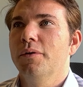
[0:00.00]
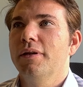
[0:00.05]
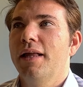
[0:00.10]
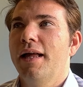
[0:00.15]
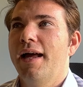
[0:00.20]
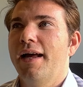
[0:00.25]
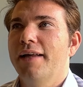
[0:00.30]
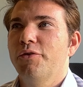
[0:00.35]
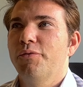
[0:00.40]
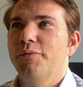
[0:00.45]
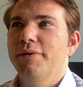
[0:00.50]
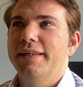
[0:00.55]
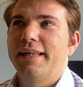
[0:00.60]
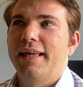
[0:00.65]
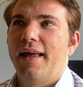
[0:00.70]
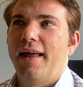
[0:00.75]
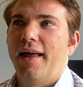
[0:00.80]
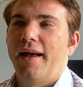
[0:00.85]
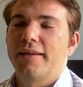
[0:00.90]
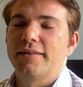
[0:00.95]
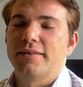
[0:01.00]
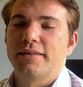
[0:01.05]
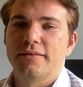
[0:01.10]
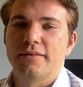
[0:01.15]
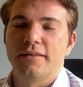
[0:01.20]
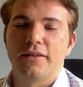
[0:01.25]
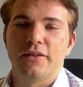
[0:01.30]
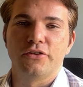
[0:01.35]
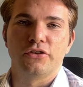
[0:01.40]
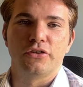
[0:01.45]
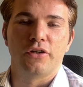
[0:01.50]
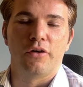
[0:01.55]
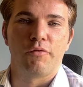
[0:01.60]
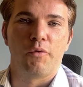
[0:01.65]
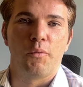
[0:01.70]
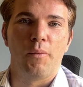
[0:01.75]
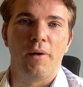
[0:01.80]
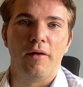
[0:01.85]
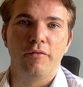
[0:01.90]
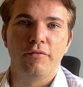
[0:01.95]
Well, I don't really get access to the
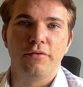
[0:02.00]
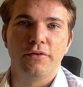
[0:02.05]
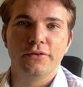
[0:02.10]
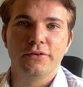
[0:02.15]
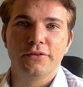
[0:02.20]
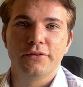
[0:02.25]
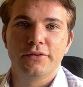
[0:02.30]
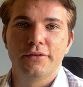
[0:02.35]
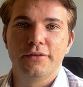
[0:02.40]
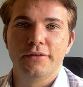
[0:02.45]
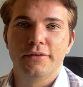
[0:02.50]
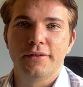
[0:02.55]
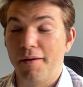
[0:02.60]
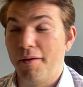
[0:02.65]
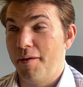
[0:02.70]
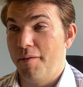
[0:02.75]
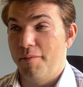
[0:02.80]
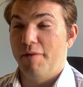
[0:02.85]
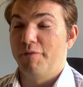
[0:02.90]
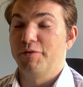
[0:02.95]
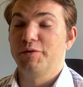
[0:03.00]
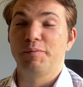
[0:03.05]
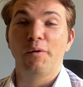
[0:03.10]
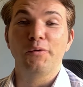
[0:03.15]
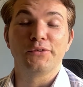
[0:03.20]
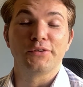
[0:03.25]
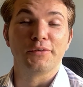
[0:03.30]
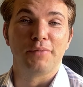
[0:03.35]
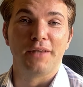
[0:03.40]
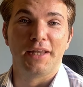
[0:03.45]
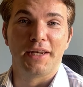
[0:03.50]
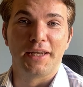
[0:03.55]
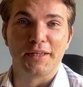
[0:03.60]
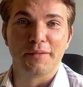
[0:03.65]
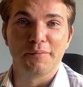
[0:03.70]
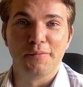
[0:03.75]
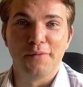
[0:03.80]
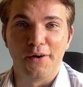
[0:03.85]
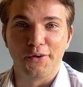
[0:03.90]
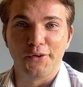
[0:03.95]
sovereign wealth funds. I mean, I've spoken to plenty
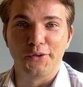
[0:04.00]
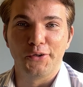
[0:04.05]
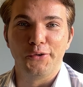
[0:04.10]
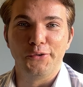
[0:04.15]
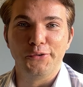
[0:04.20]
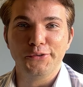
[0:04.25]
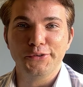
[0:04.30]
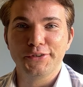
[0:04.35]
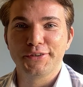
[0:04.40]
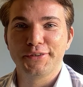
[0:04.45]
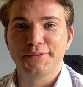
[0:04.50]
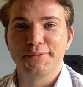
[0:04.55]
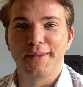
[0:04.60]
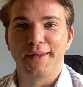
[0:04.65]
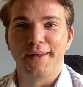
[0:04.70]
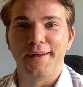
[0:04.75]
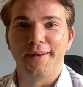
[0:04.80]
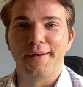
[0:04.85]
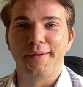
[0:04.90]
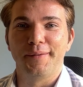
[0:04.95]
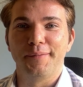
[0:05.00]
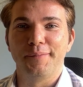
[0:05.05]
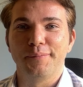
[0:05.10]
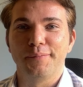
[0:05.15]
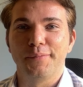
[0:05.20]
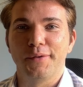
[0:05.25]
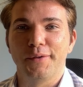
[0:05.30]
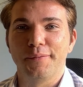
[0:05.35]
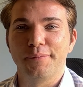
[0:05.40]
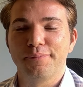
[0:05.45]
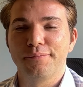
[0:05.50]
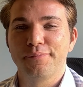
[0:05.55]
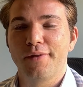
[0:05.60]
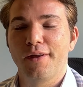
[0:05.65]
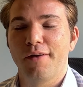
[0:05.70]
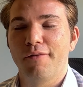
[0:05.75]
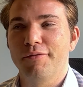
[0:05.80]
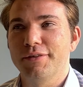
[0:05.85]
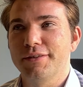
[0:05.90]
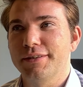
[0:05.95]
of them on calls, but
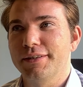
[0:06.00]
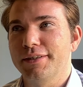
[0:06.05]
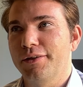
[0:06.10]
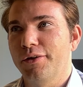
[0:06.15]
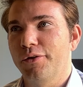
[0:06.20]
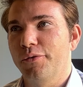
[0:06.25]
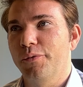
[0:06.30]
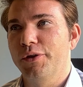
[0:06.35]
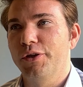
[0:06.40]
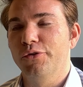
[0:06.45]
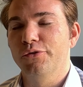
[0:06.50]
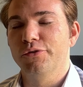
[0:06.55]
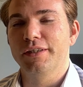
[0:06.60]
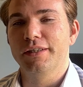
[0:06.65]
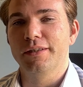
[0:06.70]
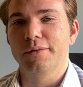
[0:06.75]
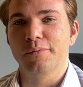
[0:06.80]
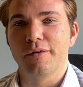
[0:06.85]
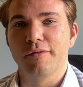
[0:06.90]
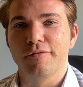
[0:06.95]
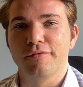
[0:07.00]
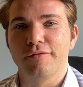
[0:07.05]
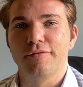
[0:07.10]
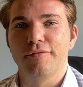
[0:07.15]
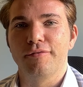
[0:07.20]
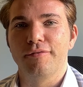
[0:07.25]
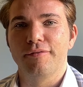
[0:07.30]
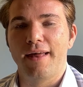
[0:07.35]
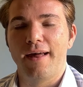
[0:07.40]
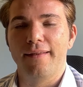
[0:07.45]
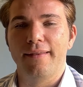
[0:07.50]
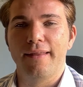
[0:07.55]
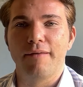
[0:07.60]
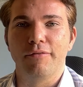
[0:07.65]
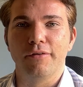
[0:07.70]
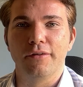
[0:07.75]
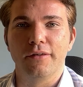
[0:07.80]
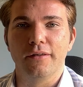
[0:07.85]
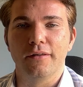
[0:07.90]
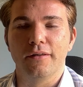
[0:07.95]
obviously, when you're dealing with that
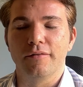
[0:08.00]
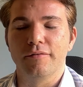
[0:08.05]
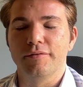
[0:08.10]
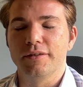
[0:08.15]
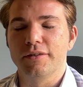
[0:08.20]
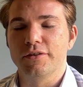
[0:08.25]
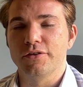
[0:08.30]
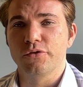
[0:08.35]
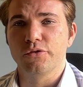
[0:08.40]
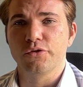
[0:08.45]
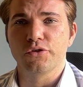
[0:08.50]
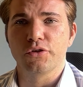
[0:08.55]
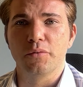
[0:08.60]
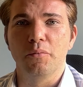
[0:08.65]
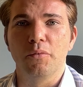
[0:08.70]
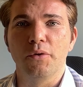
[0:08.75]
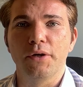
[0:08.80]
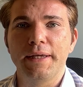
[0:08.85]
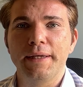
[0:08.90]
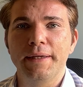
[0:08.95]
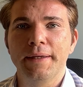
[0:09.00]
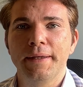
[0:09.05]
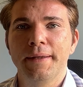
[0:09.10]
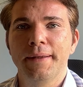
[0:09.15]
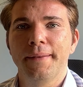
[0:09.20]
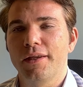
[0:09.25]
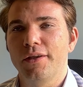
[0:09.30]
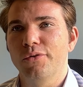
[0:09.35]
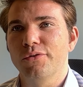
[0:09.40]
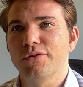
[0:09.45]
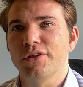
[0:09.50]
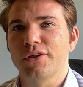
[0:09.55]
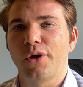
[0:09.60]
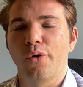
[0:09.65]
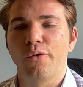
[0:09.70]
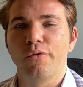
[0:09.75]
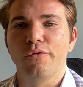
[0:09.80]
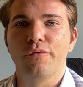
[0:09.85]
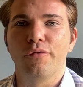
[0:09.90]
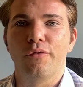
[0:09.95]
level of institutional money, they usually
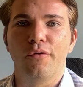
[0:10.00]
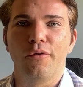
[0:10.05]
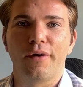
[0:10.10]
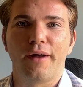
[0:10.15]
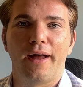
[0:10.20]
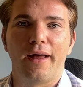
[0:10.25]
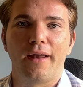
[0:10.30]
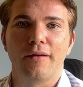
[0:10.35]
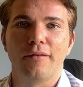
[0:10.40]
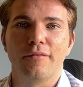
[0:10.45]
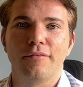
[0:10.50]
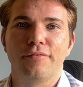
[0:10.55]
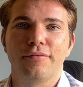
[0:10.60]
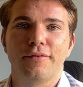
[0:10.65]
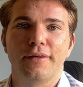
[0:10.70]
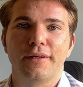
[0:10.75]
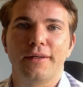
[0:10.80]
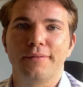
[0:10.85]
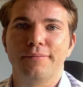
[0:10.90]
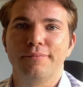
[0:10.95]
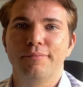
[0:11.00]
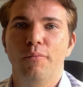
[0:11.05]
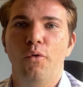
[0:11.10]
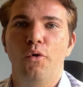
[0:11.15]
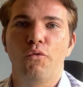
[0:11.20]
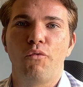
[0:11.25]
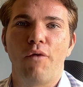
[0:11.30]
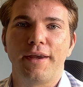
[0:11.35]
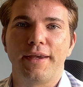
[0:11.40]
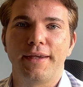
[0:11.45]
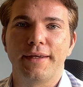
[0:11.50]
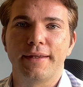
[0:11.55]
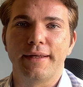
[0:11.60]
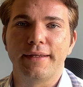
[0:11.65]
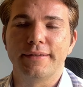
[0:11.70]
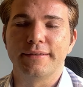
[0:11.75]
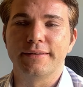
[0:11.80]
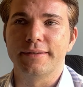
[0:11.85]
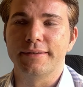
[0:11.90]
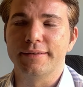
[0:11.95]
go for kind of the more
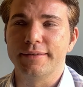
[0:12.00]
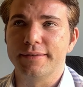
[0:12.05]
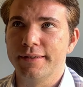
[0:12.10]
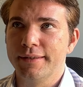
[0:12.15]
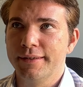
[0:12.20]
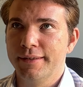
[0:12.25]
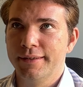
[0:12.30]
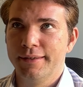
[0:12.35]
regulated